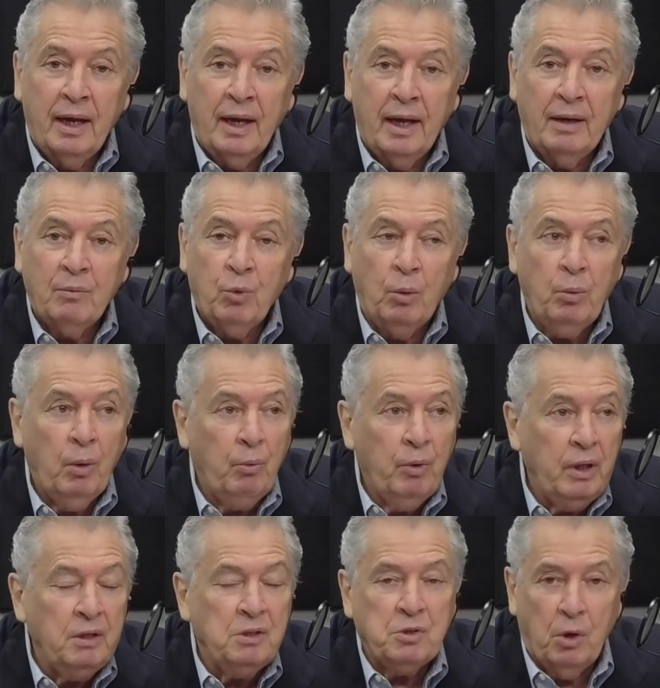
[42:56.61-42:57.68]
And what we're
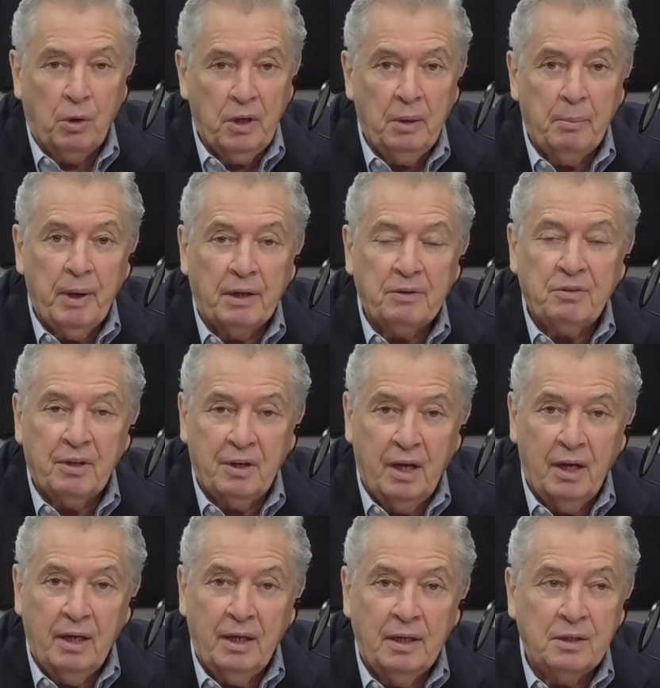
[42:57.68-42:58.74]
really talking about
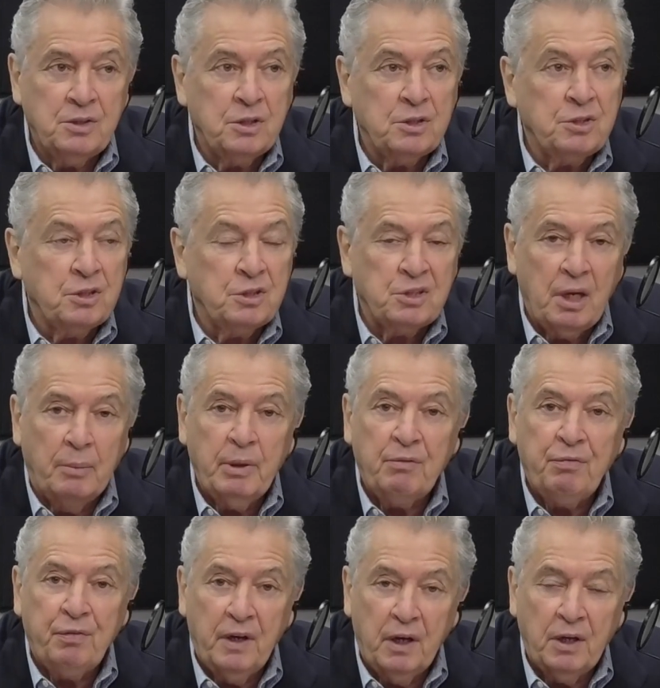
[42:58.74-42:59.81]
today is a
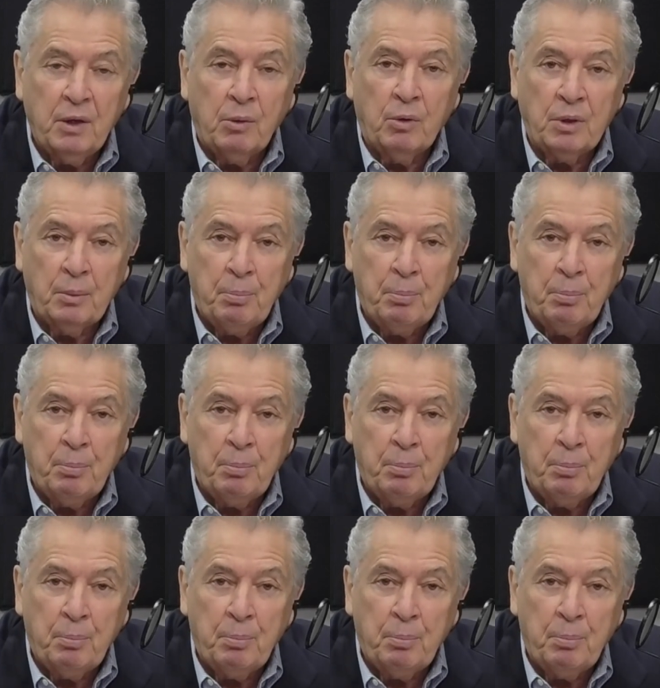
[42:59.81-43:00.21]
systemic failure on the